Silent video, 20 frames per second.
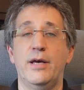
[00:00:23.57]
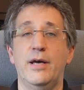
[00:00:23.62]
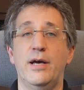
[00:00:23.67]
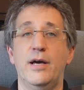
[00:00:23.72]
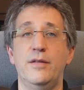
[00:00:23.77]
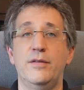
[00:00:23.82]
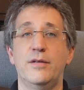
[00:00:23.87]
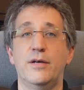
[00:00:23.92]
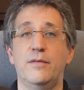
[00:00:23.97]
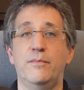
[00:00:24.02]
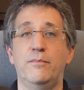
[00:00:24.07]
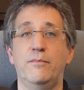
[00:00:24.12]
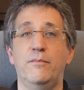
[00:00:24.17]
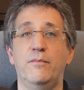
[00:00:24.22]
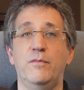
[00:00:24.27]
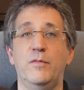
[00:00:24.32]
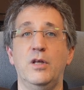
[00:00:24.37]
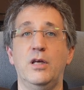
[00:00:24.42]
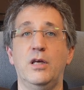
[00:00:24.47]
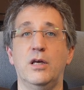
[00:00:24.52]
and then
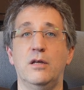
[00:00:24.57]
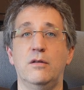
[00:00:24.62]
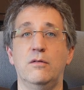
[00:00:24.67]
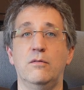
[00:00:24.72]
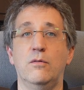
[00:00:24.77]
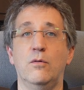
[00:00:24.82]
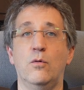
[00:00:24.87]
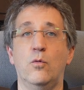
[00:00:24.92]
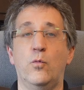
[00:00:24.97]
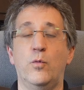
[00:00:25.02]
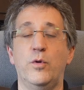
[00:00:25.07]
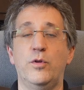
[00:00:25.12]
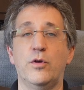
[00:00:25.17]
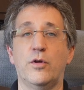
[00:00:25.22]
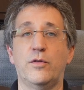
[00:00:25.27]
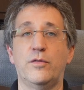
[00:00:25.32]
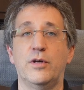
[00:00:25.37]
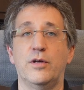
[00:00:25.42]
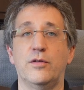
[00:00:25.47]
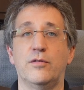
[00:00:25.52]
dig in with
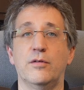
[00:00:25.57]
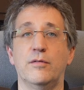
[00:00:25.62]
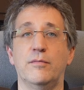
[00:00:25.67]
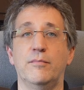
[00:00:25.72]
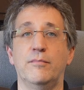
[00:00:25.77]
.NET.